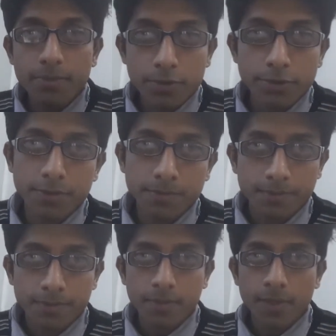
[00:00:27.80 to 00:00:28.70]

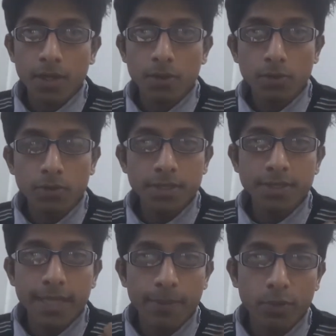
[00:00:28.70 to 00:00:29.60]
person who
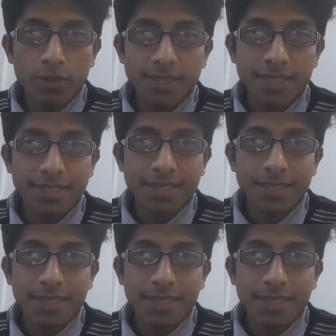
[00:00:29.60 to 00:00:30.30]
is appointed